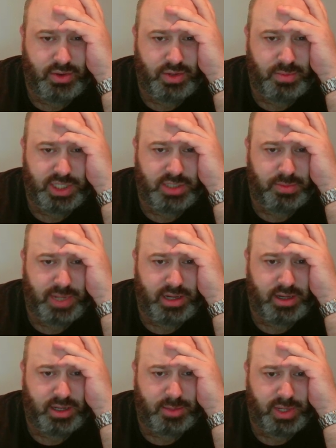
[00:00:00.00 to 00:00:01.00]
the bishop
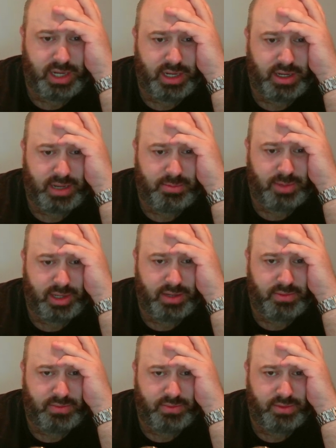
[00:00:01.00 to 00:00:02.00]
ended up here, I believe.